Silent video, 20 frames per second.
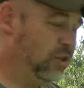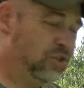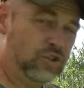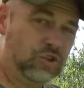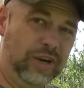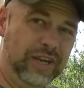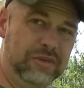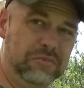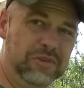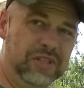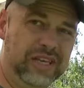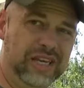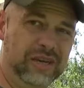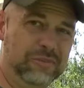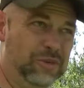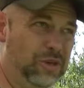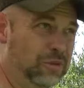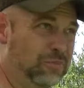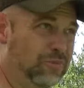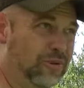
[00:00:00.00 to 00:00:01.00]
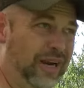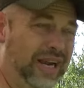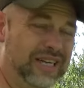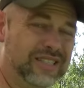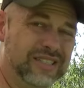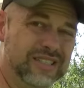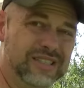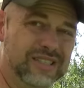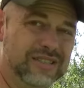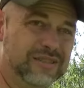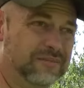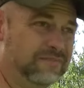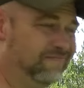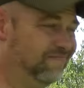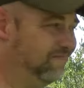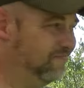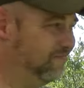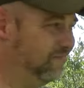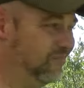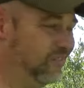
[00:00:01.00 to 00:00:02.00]
train with ammo, practice,
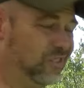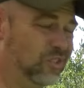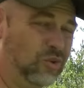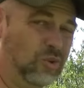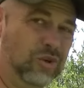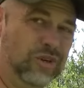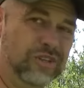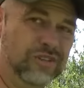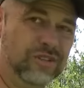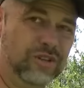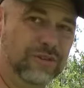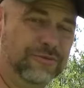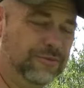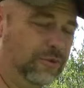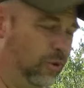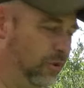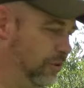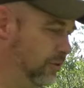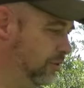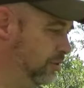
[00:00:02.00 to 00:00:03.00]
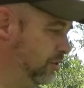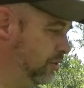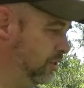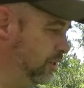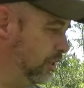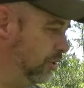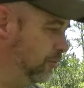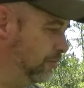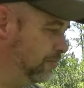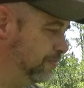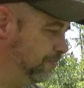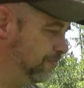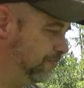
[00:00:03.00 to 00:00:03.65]
so on and so forth. So,